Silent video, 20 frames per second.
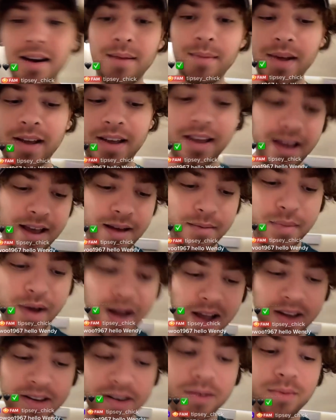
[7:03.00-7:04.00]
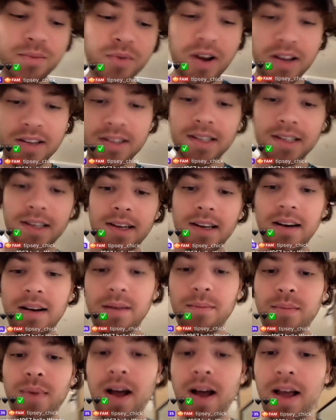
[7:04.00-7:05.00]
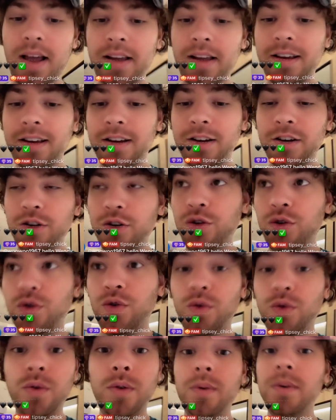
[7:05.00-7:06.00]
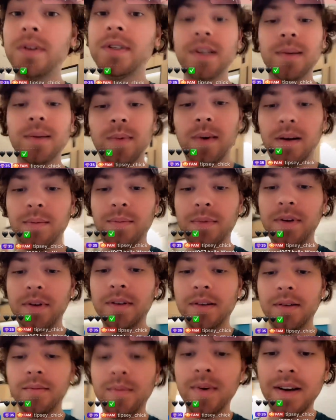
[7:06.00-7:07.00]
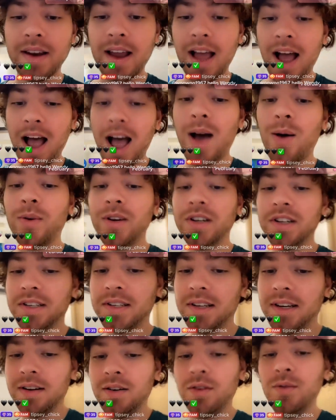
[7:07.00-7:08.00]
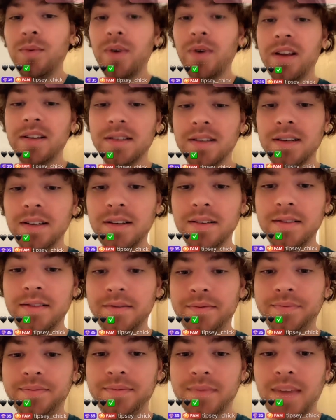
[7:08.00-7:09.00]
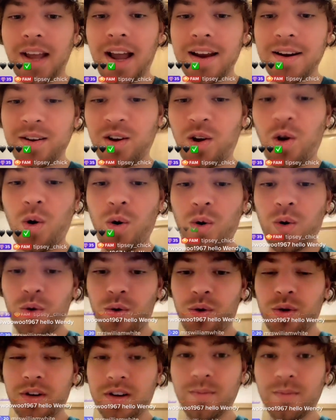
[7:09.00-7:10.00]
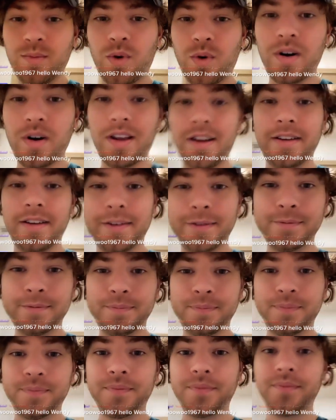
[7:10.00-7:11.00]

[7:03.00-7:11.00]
head, I'm like, hey, I'm buying a new bracelet and I'm buying a new zip up. But now we just need a new bracelet. Hi, Nicole. Good morning.